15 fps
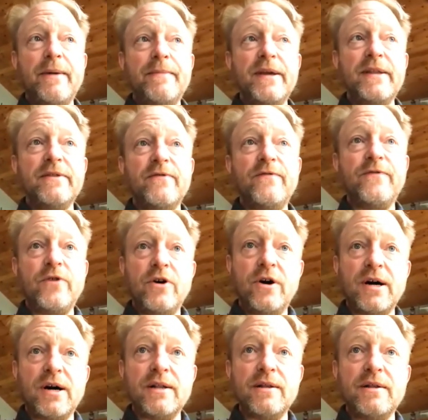In the
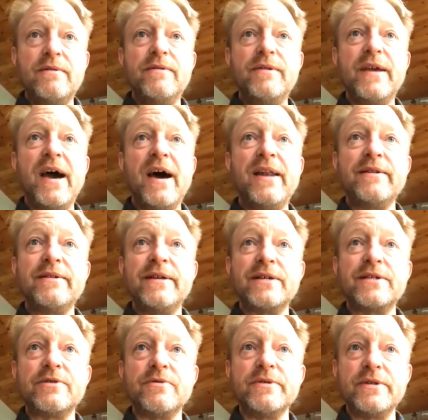fall, the adult
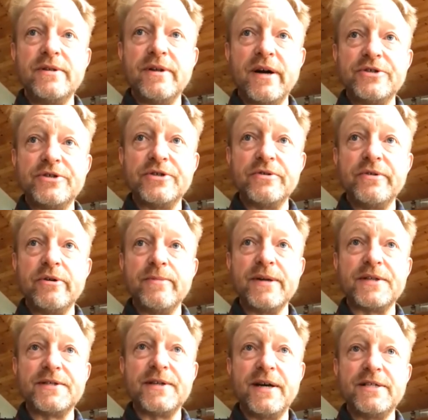ticks are a little larger. They're
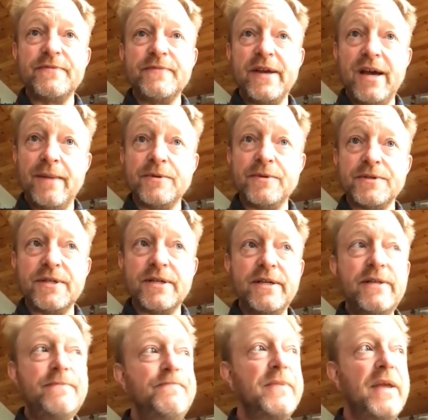about the size of an apple
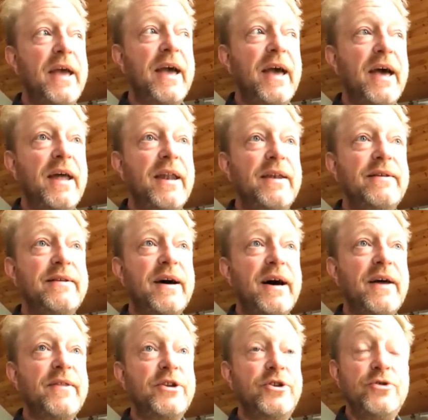seed, and
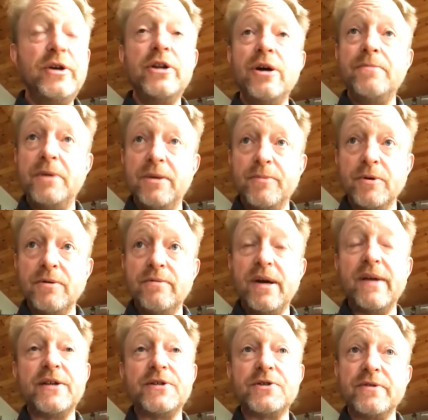they do get on people,
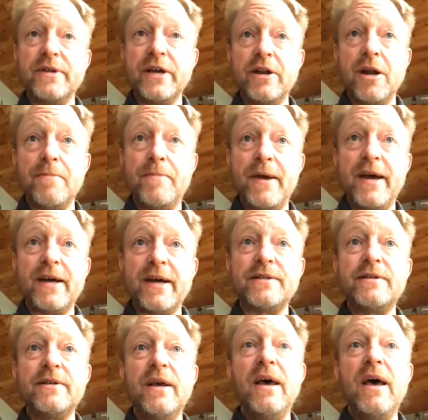and they certainly get on
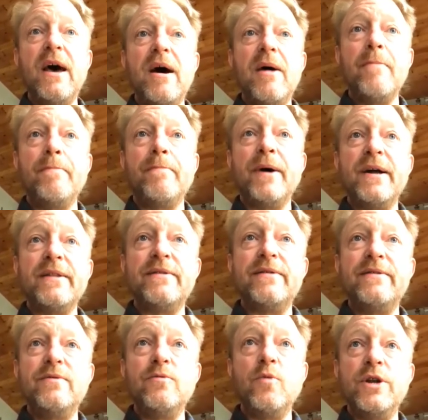pets. but
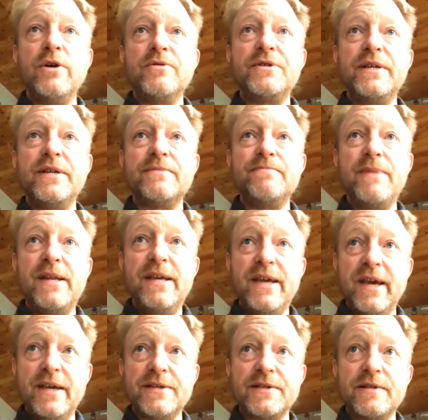we don't see as many
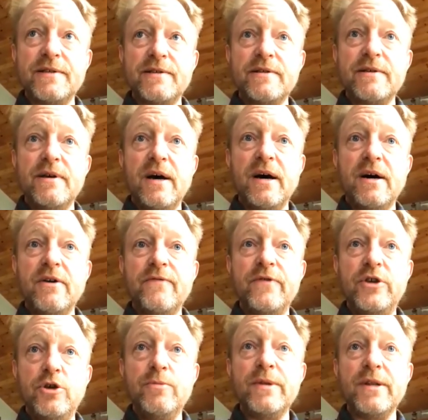cases of
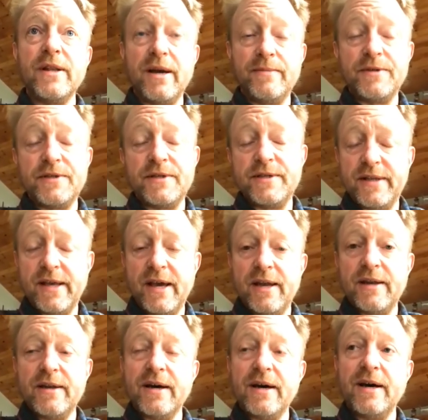human Lyme disease
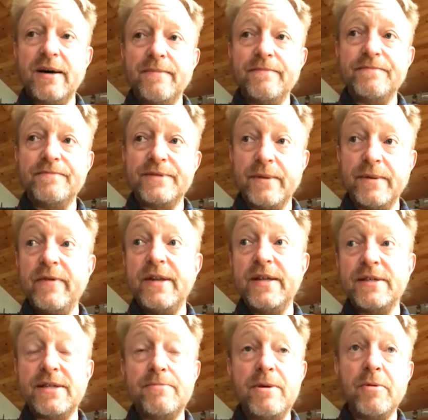then. Some of it
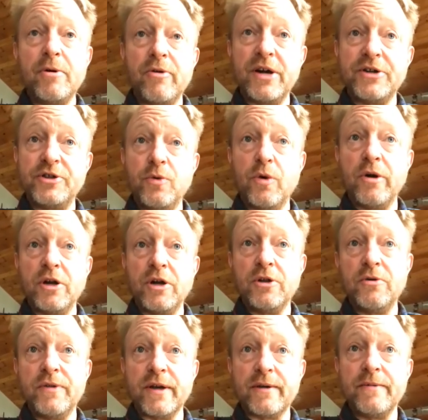is that people are actually wearing
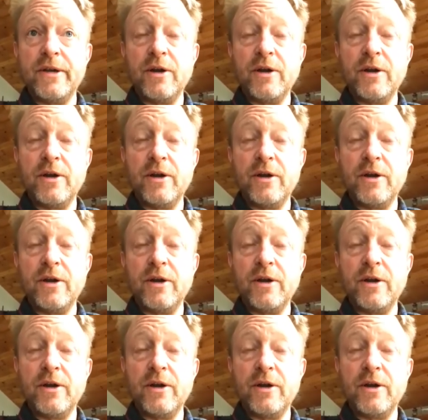clothing.